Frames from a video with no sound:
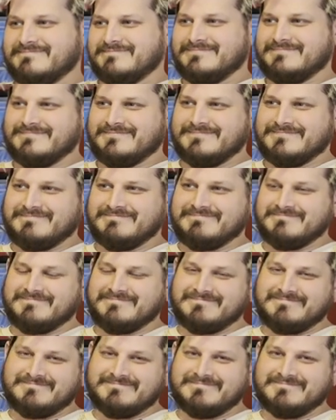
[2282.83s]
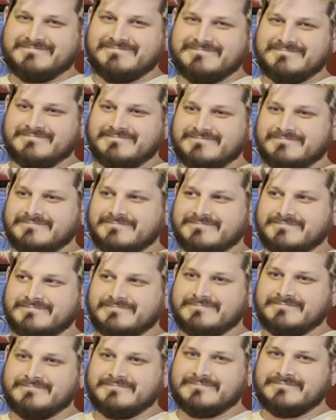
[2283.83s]

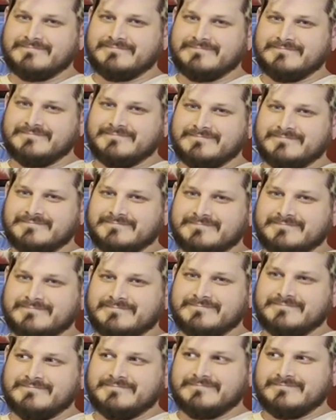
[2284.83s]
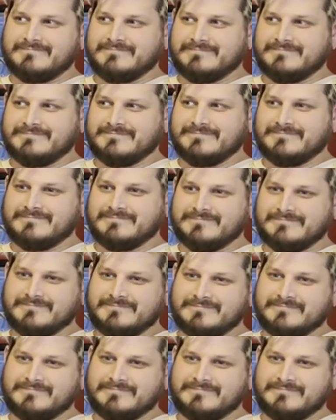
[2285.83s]
(not speaking)